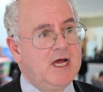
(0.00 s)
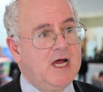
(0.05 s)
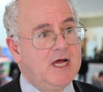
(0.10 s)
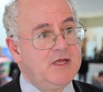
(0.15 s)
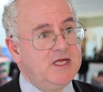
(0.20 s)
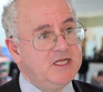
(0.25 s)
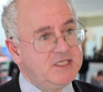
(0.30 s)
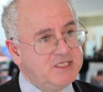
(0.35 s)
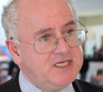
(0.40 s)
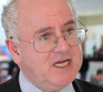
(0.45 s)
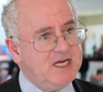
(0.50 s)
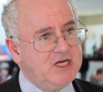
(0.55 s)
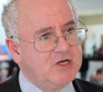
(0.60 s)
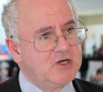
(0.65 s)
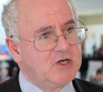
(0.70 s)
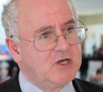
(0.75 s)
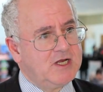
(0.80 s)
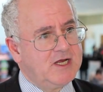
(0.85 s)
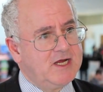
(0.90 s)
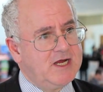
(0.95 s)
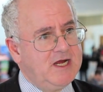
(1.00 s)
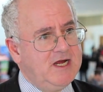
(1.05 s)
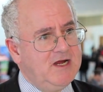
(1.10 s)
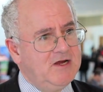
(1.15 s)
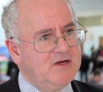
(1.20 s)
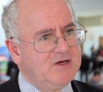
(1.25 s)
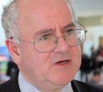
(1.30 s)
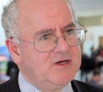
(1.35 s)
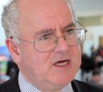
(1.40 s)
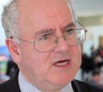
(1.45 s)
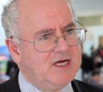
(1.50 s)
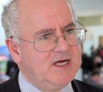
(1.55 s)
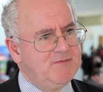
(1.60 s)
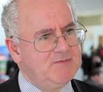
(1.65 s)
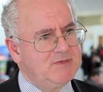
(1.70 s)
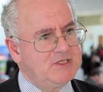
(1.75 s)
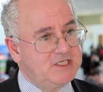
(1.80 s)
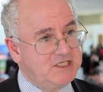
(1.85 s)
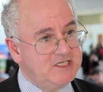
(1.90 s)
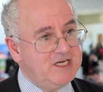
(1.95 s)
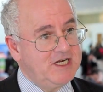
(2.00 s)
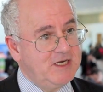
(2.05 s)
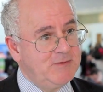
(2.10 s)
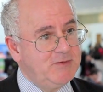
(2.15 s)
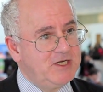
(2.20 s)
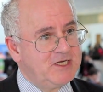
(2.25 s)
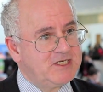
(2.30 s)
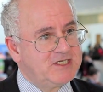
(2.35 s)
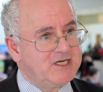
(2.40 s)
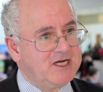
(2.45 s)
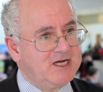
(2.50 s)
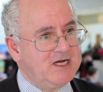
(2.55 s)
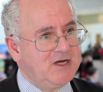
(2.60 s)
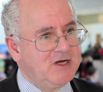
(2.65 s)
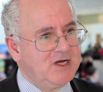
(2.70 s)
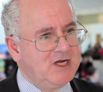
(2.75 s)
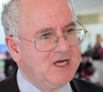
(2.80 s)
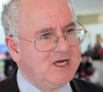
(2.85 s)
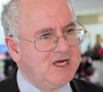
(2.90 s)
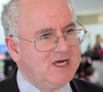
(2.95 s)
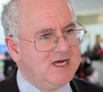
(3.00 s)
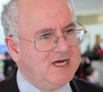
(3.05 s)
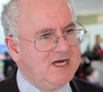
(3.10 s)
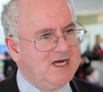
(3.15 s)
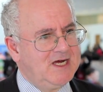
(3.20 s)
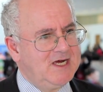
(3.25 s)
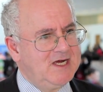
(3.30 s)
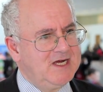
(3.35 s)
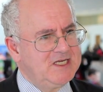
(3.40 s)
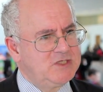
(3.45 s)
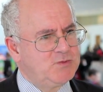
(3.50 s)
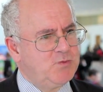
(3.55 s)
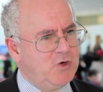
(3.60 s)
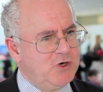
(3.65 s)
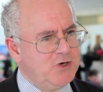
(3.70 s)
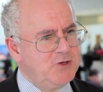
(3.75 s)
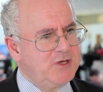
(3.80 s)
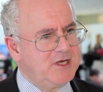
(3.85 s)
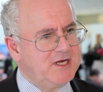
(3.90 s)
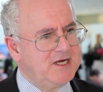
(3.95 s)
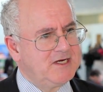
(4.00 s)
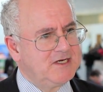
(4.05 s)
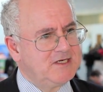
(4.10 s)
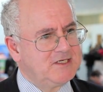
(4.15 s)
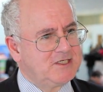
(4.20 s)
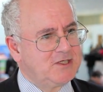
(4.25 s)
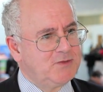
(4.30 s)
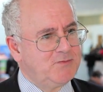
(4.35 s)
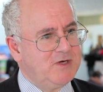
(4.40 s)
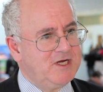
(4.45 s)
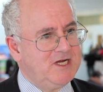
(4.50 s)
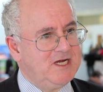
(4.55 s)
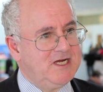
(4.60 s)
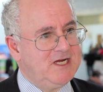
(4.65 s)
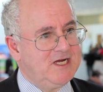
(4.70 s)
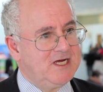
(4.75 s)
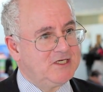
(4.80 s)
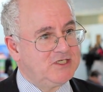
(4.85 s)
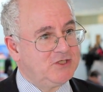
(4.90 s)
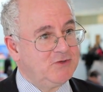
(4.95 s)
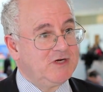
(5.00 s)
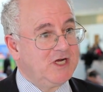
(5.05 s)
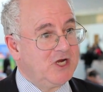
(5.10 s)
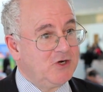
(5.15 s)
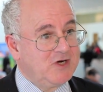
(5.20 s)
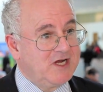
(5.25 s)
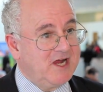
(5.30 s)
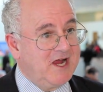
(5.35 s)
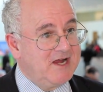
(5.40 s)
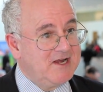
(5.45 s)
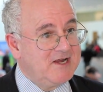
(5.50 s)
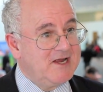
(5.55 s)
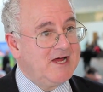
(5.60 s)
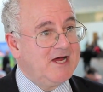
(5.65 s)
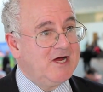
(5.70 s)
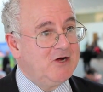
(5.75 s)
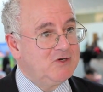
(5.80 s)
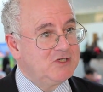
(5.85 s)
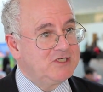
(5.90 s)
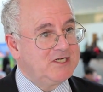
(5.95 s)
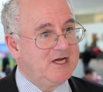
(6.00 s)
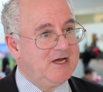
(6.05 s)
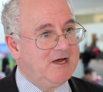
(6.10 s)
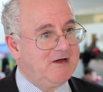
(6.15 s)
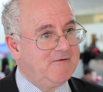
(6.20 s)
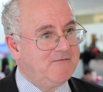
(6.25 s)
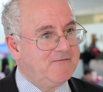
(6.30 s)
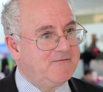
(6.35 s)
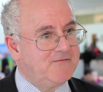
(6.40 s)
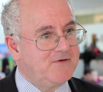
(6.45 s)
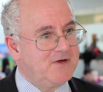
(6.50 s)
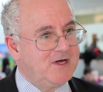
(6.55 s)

And then secondly, sustainability. It's one thing to be doing okay now, to have